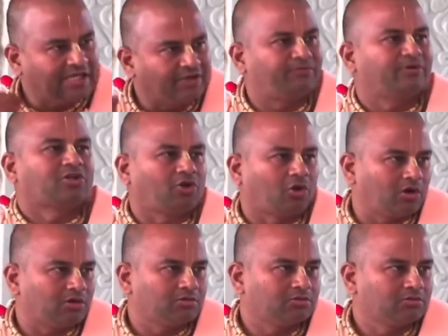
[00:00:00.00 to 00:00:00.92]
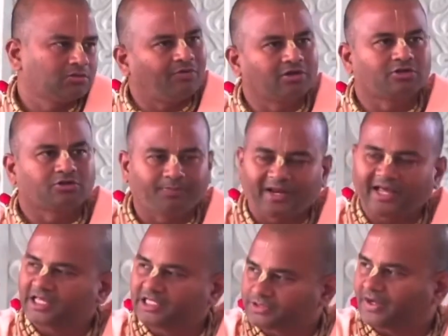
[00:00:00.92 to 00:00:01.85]
sing for the Lord to break his
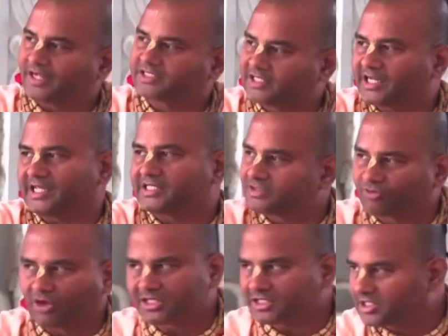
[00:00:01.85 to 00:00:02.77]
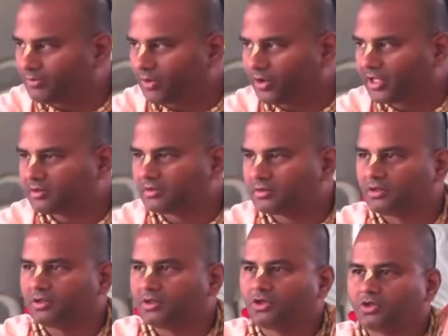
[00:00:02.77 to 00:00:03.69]
fast in the next Dvadashi morning.
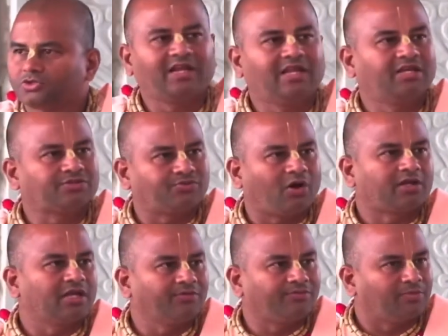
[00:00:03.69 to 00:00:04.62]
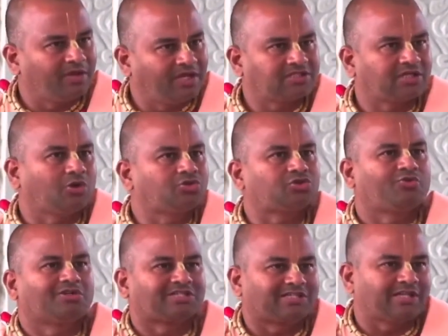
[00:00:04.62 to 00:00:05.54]
So while he is walking from his
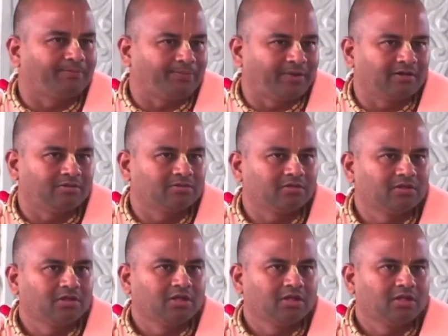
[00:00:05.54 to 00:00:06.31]
house towards the temple,